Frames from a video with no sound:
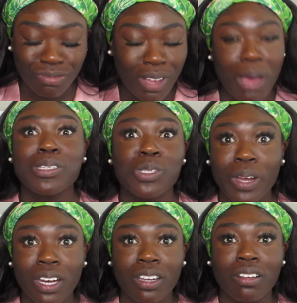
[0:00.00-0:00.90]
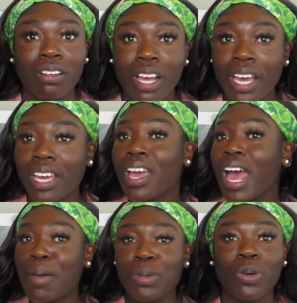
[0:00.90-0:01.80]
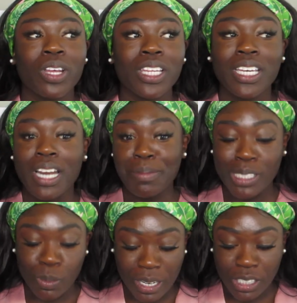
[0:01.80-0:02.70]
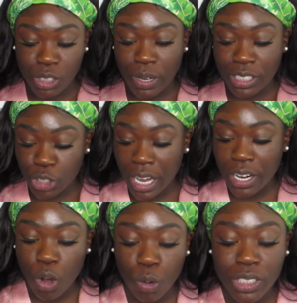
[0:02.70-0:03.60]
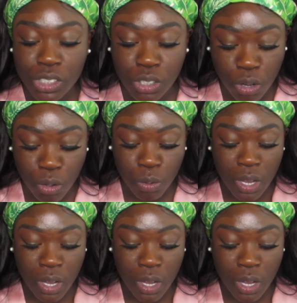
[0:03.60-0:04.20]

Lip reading: I be sweating, okay? I be oily and I be sweating, so I try to always go